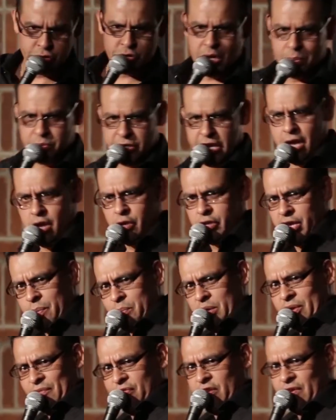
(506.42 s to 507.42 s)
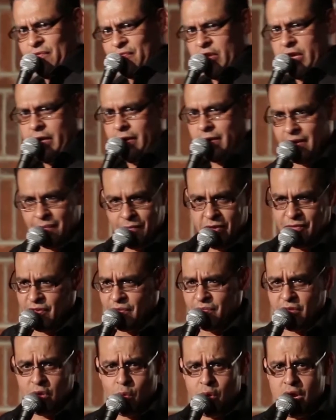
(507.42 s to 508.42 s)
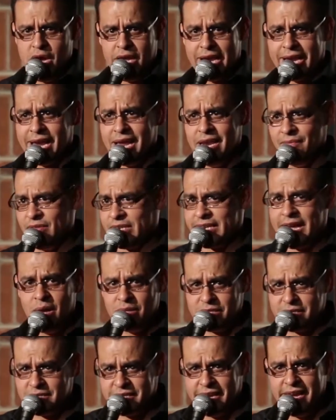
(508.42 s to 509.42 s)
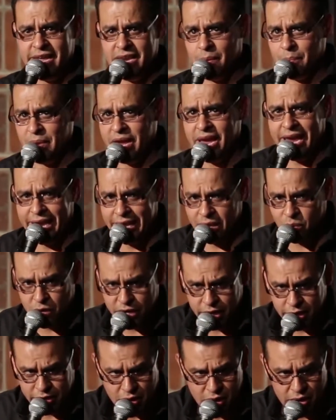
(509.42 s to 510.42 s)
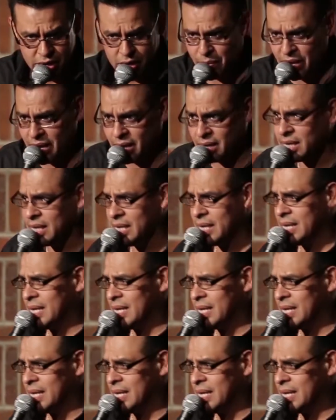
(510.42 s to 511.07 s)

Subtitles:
Drop down. Give me 50. Give me 50 what? I can't even count to 10. I'm 8. What are you talking about?